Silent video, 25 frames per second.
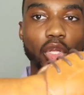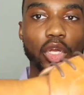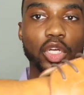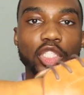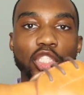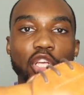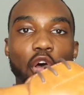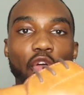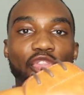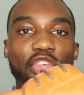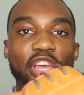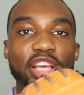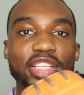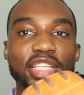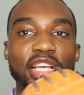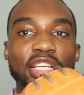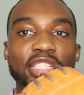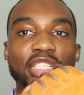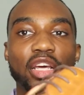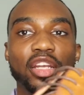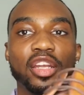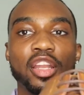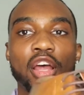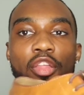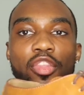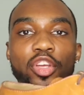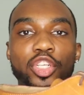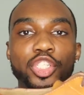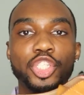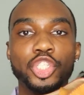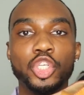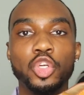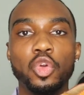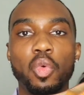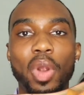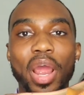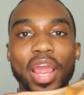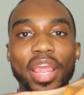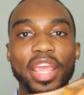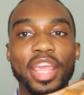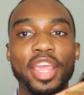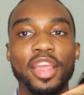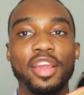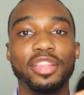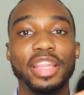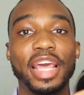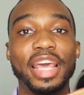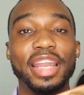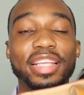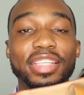So this is another shoe right
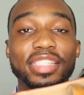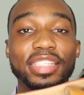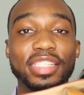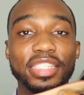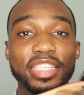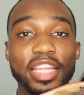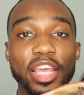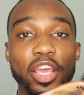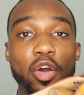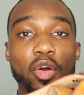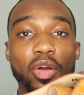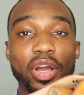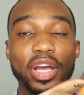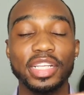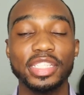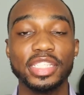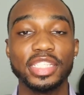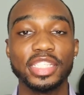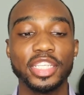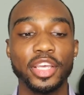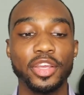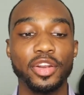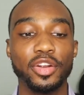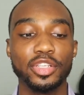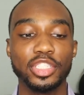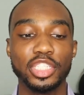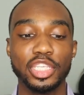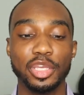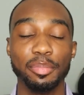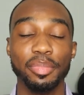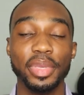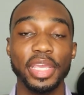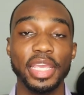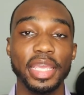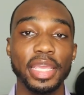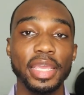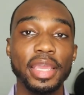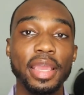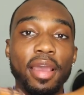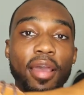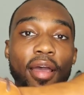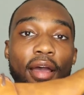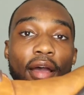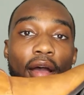here that is still considered to be